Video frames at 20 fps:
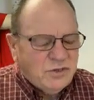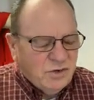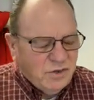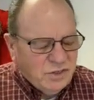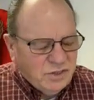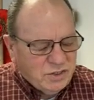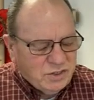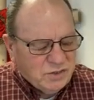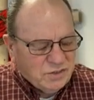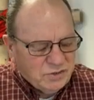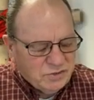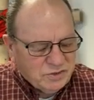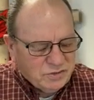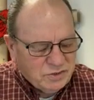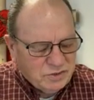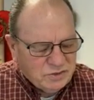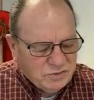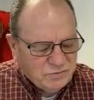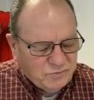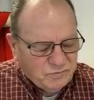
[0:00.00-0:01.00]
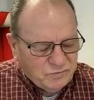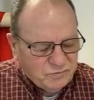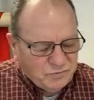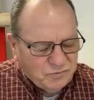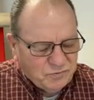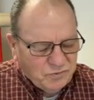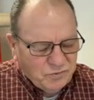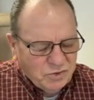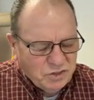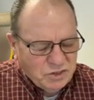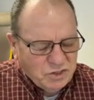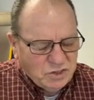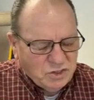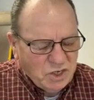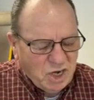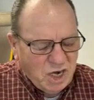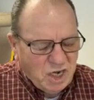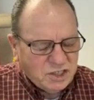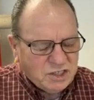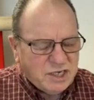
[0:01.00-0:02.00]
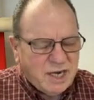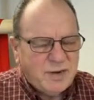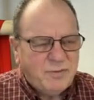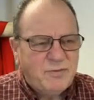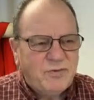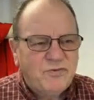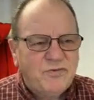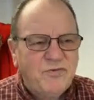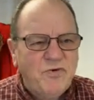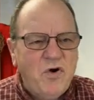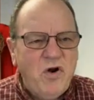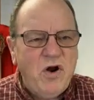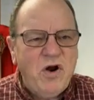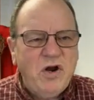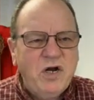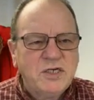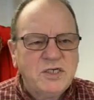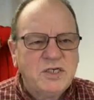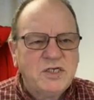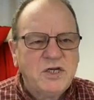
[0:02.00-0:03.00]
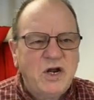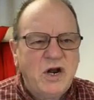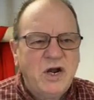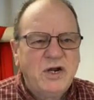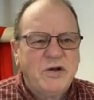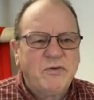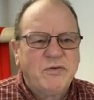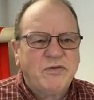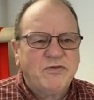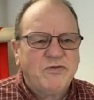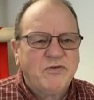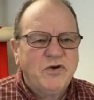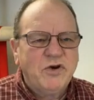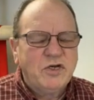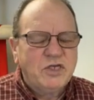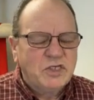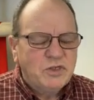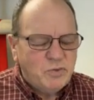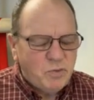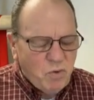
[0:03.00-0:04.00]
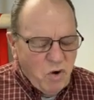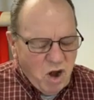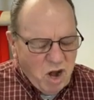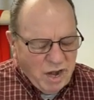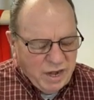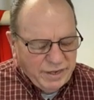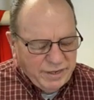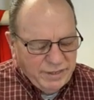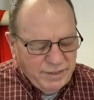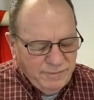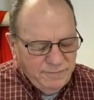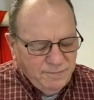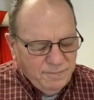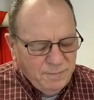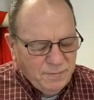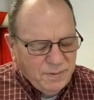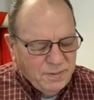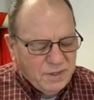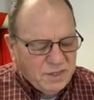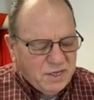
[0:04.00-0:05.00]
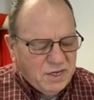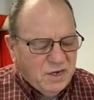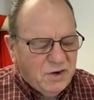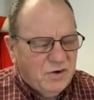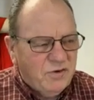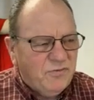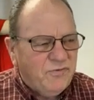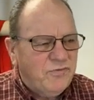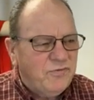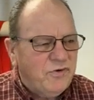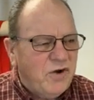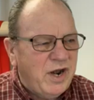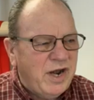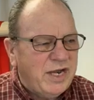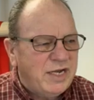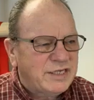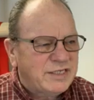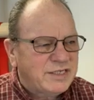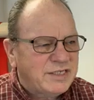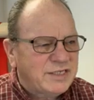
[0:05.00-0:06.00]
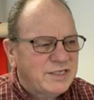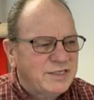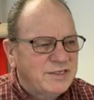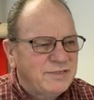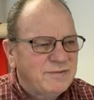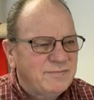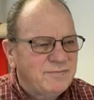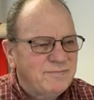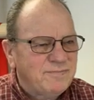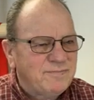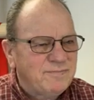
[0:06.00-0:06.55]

Turn to 1 John chapter 4, and starting with verse 1. Dear friends,